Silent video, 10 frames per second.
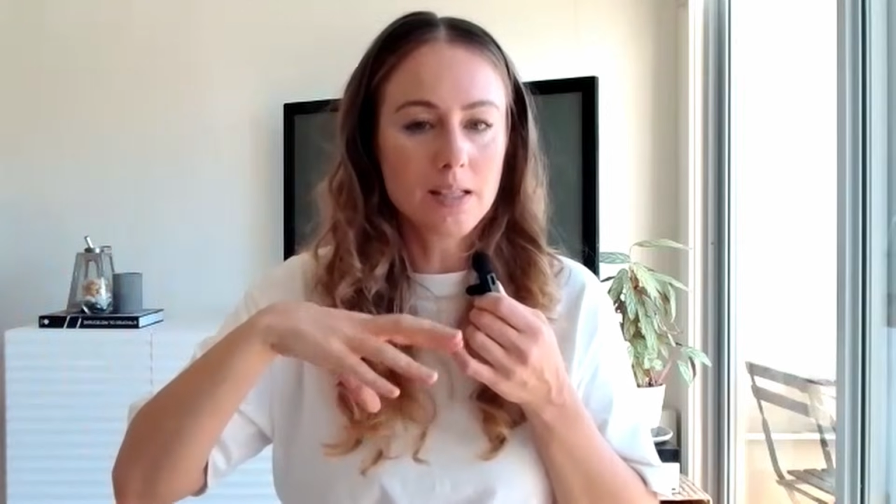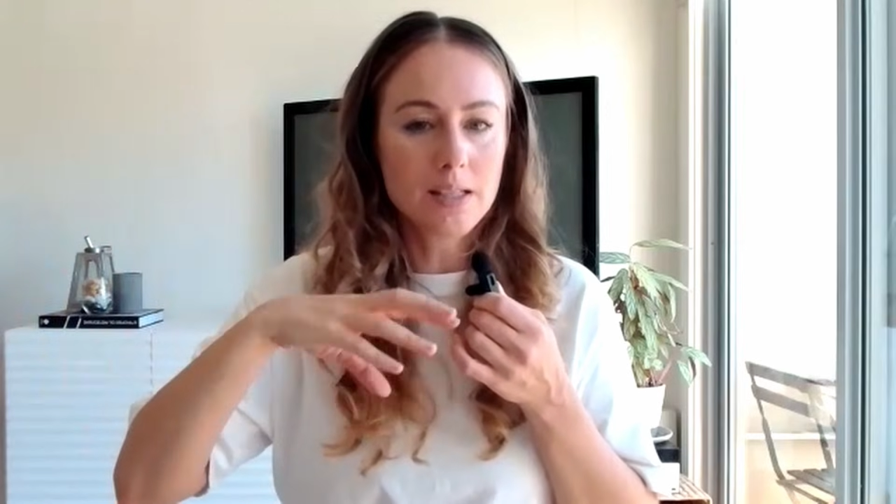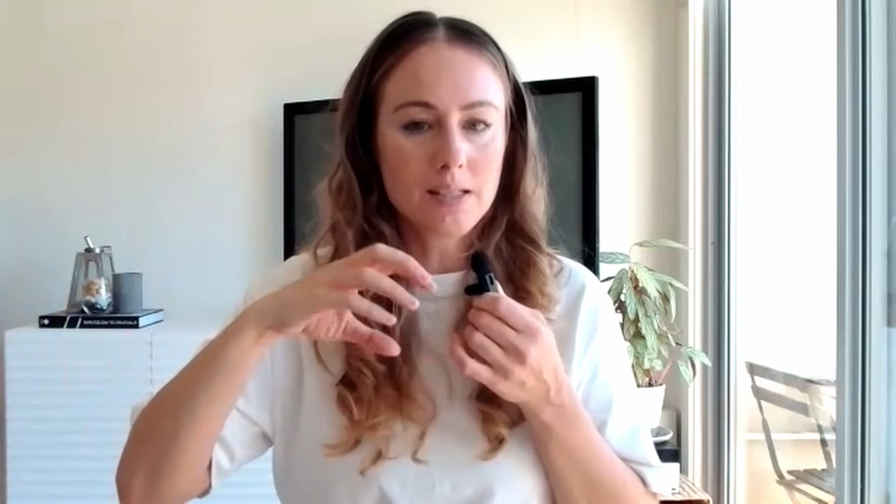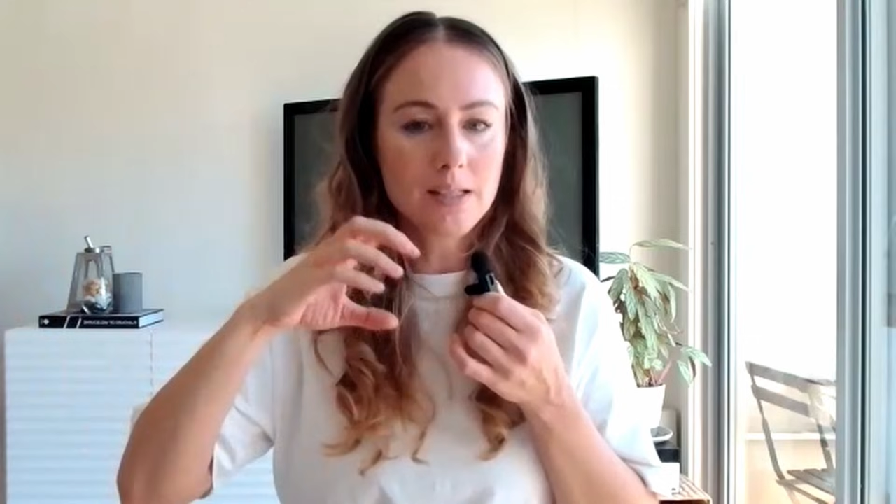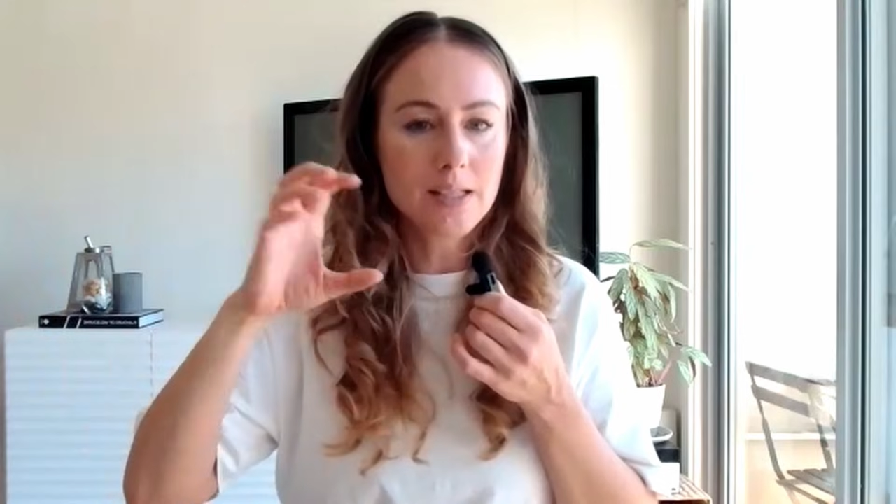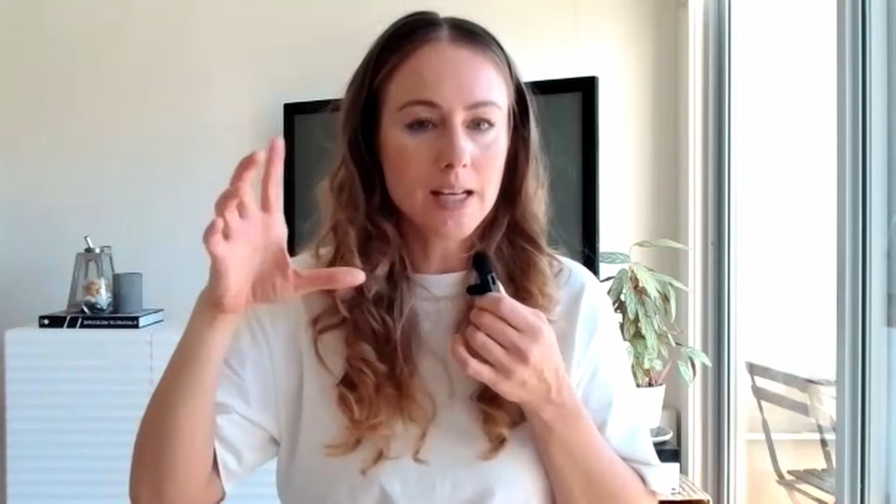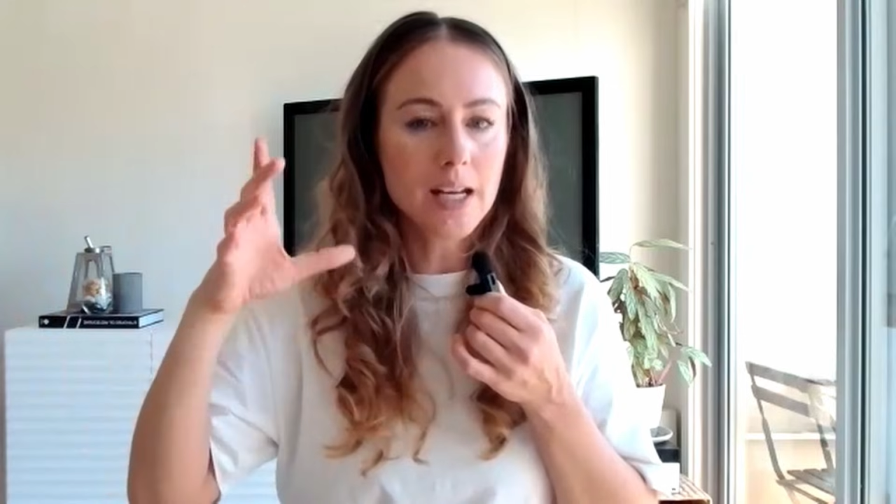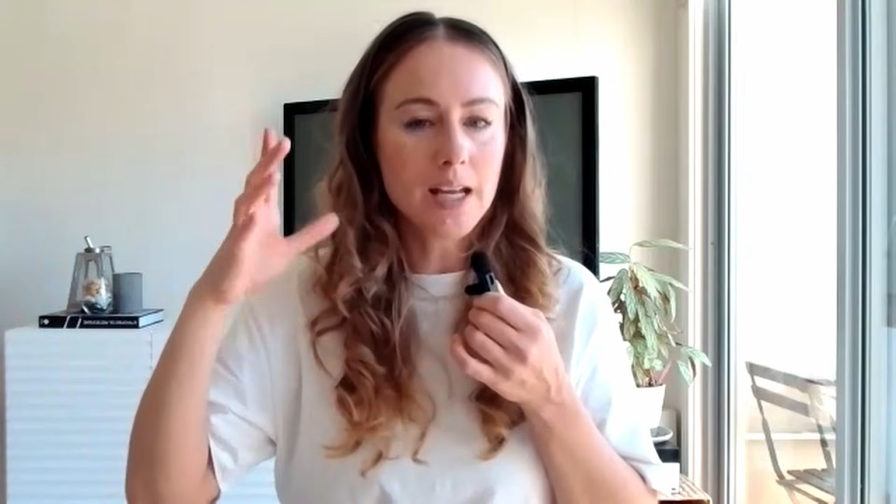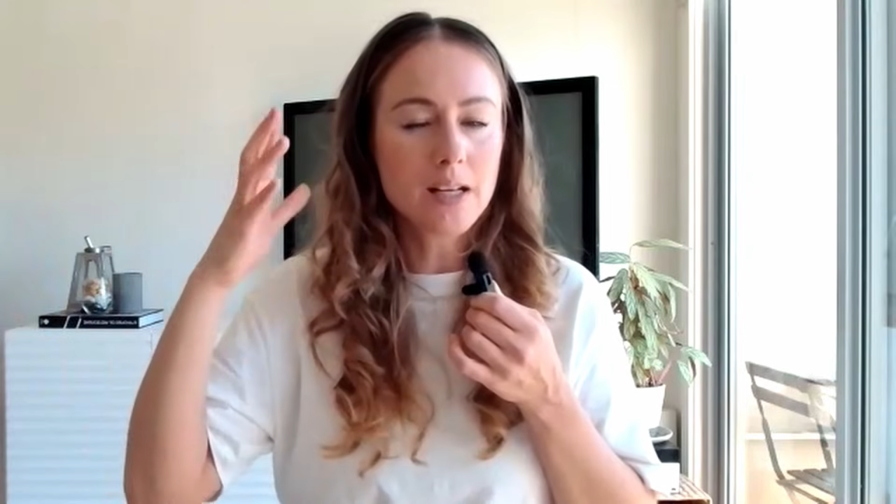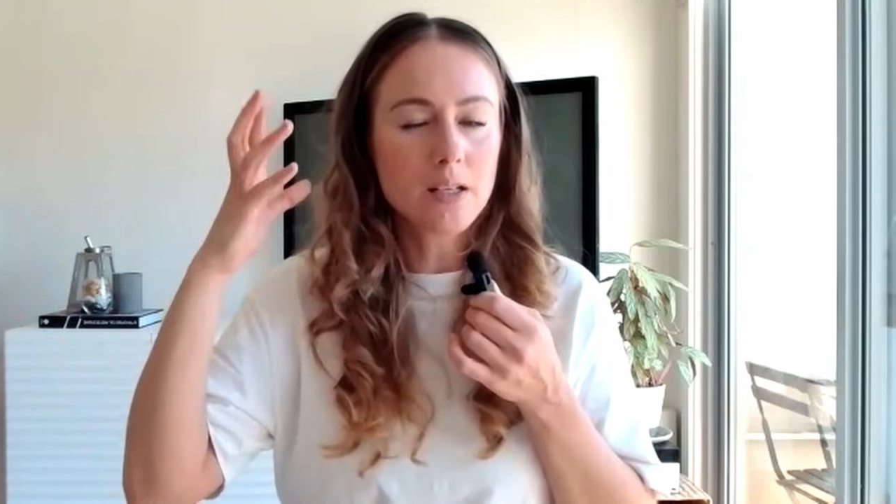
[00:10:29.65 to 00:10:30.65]
a
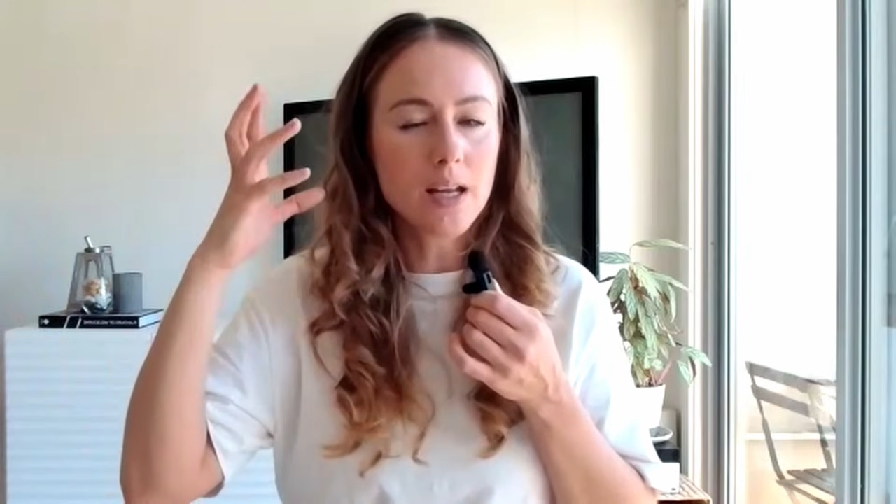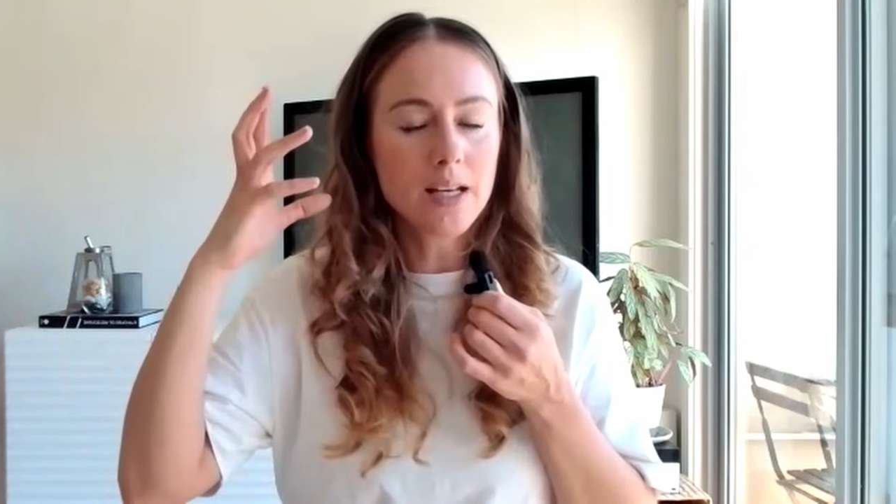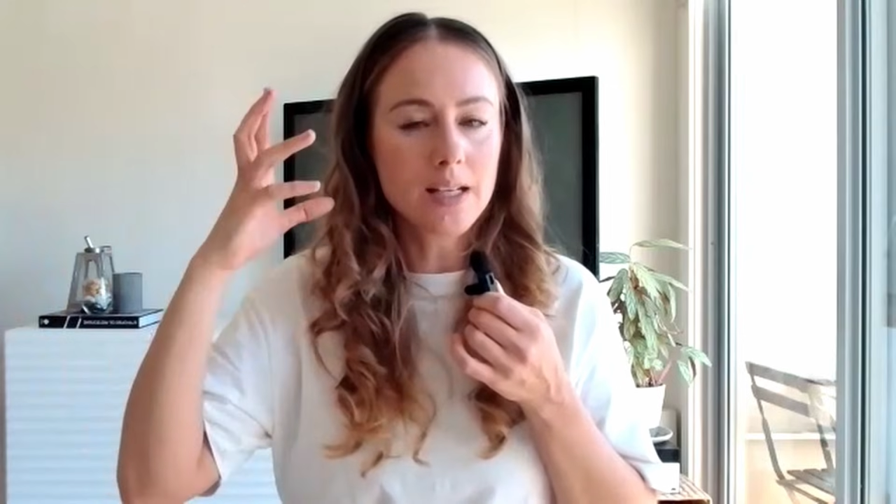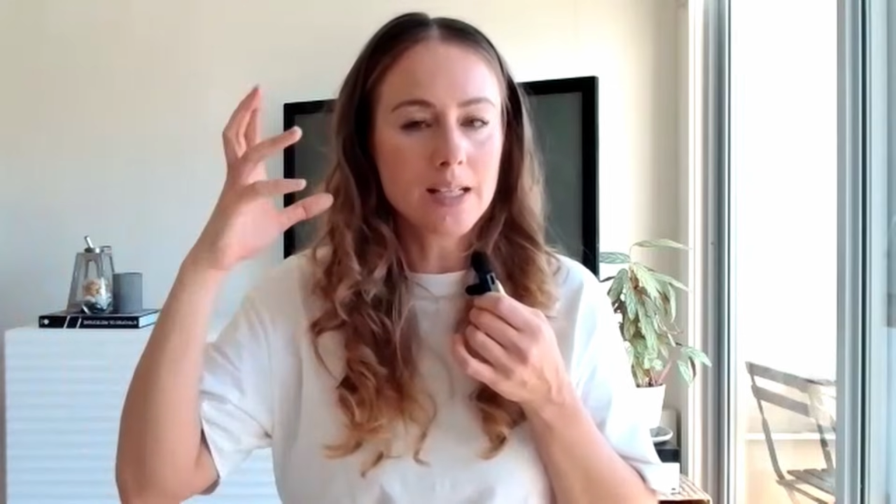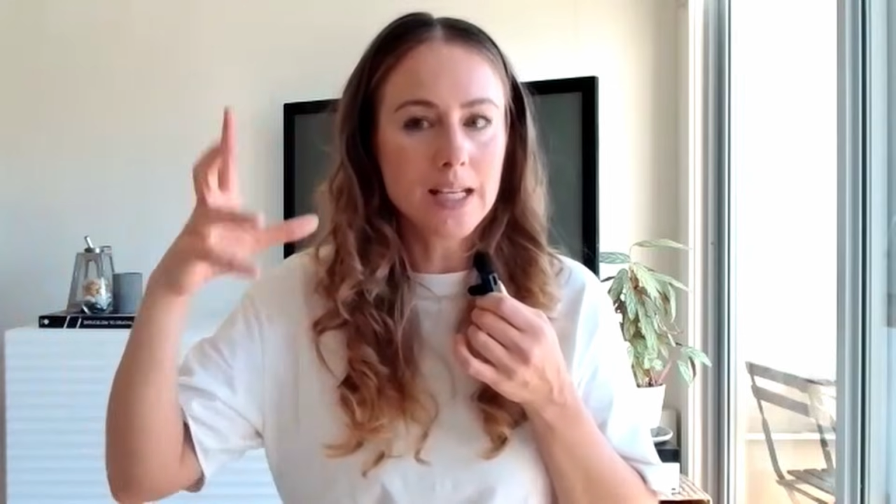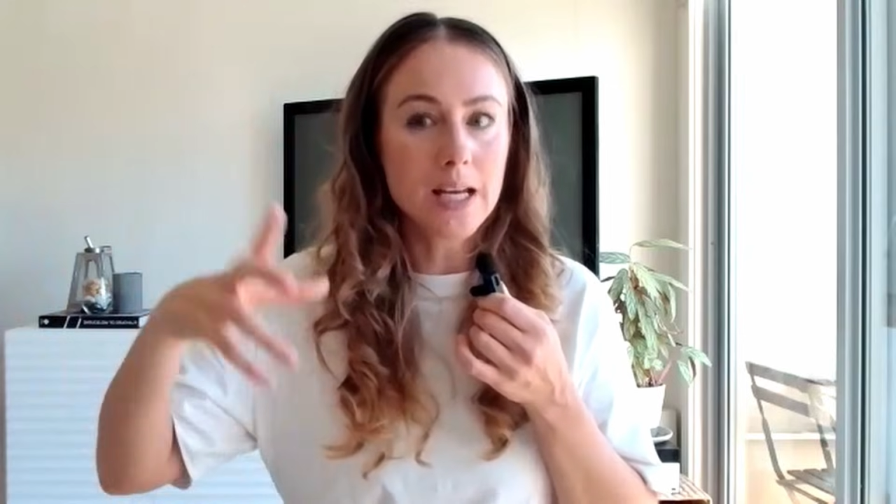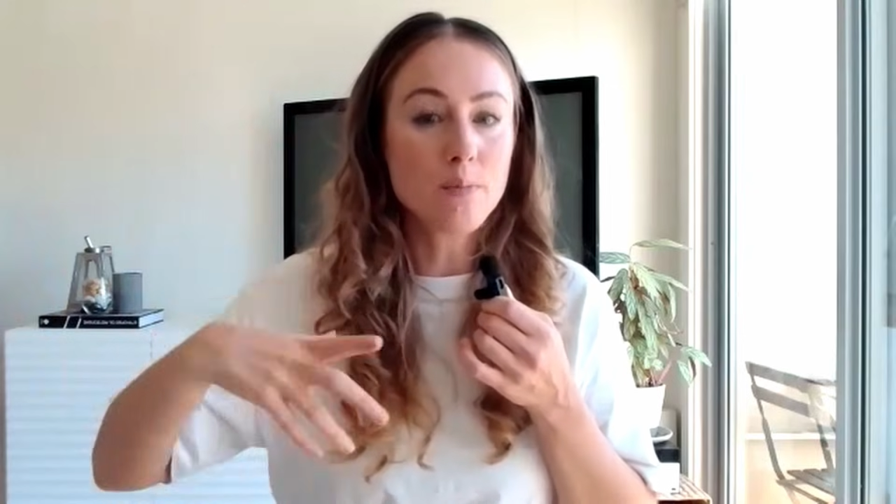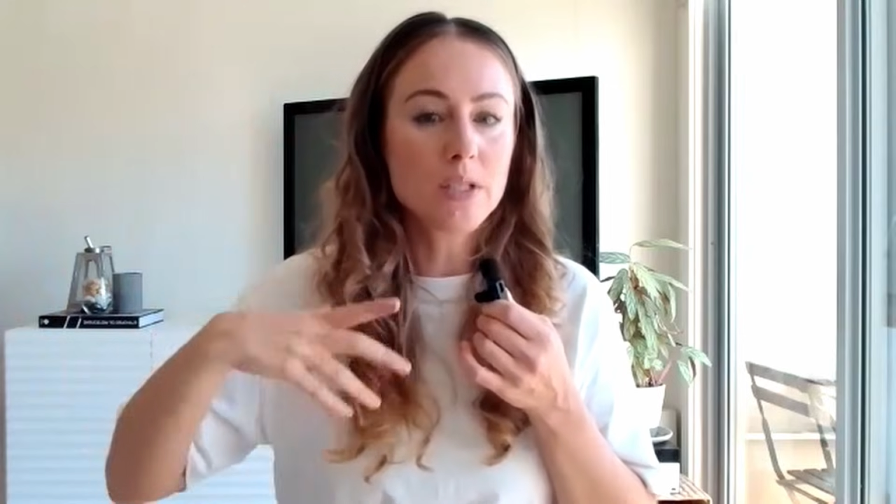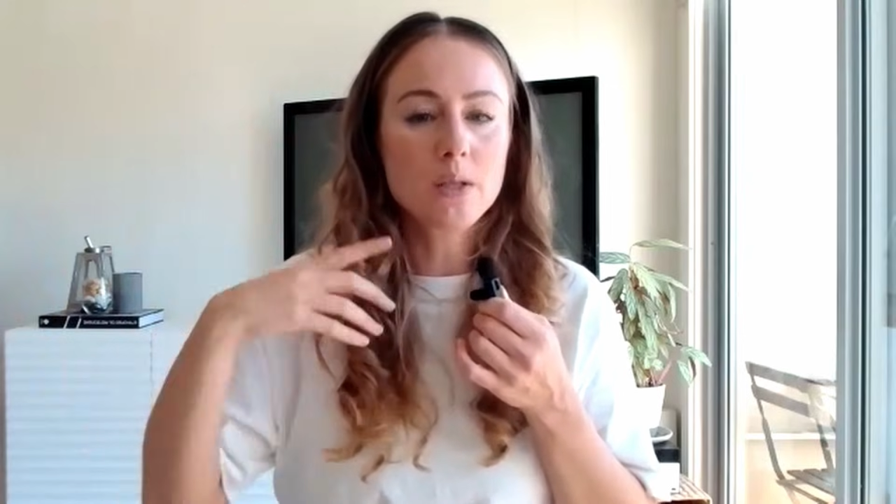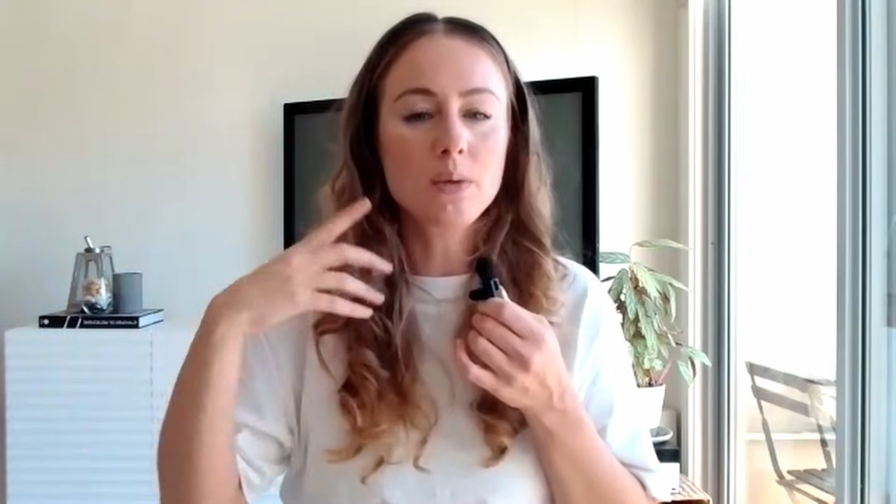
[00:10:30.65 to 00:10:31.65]
study and an attempt